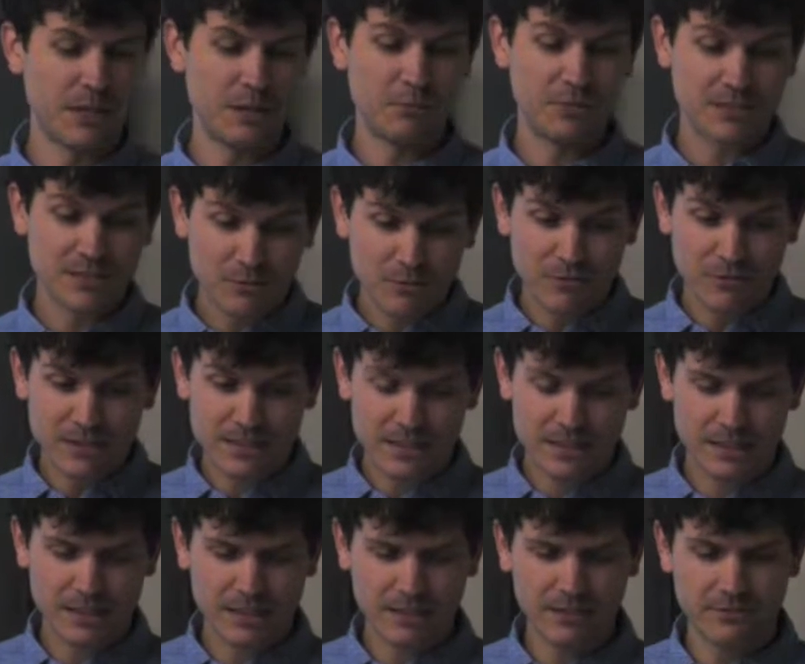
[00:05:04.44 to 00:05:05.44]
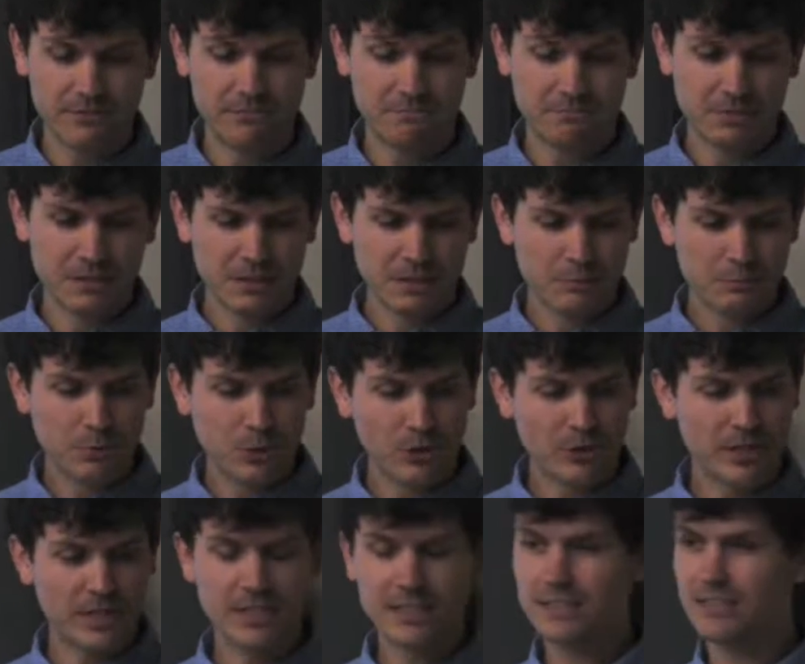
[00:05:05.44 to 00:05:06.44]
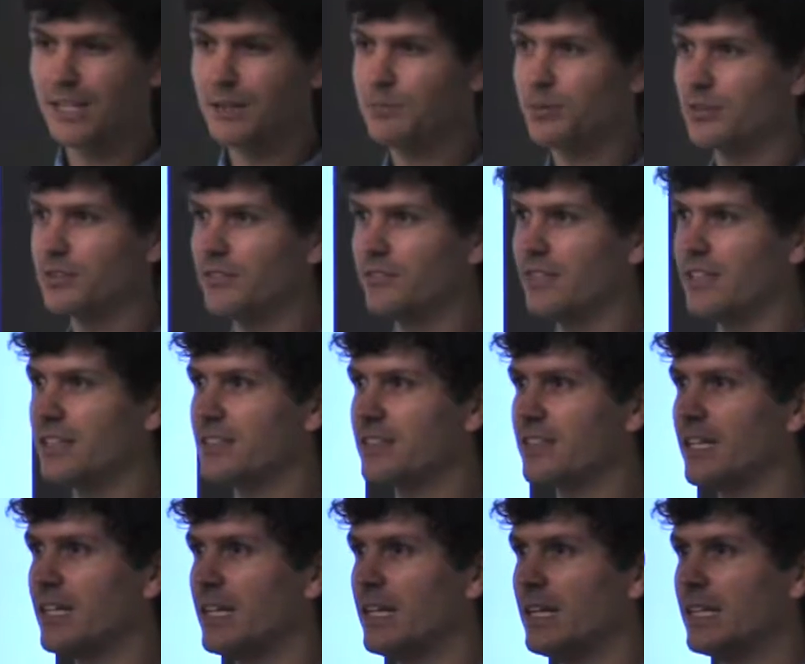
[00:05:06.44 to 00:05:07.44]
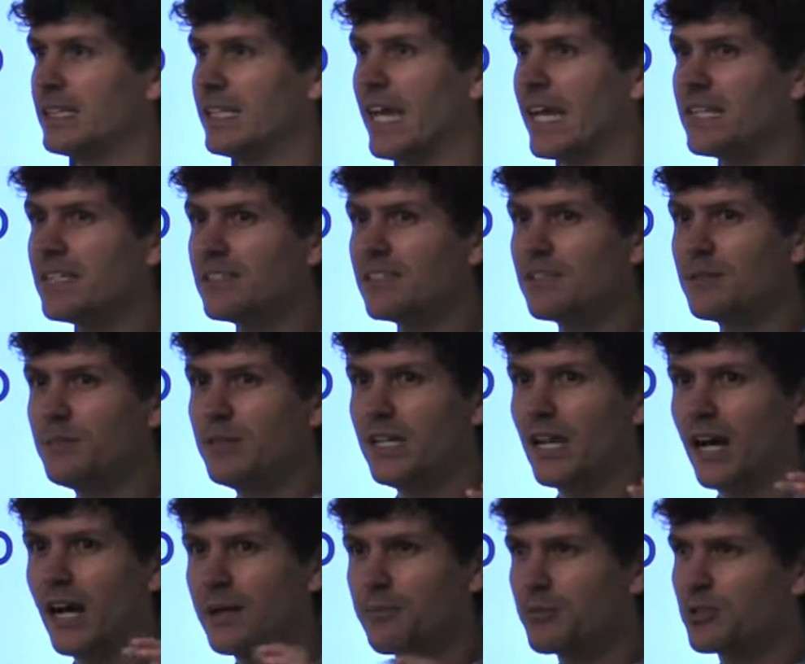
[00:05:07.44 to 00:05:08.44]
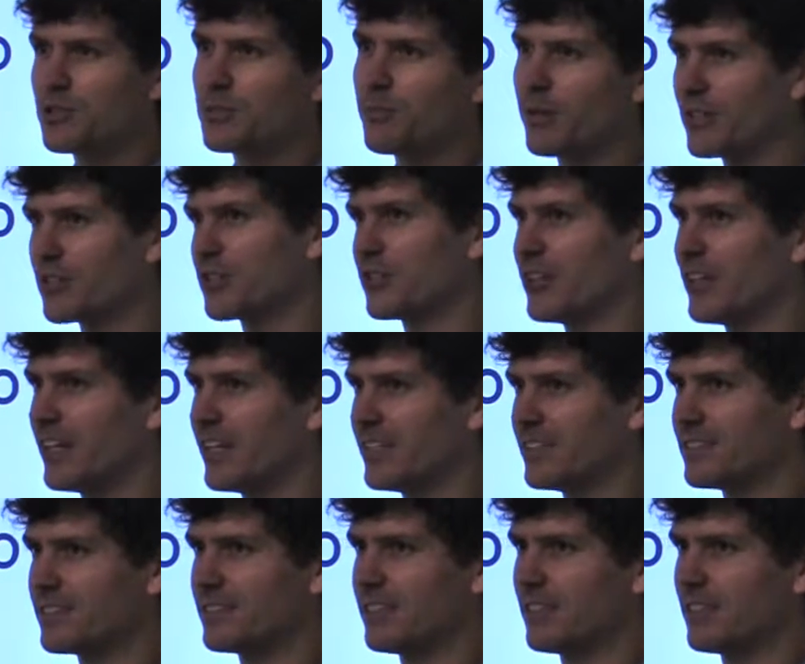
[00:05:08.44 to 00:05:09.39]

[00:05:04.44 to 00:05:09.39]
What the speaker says: maybe some of us can think of pertinent examples of this, tends to be hyper-specialized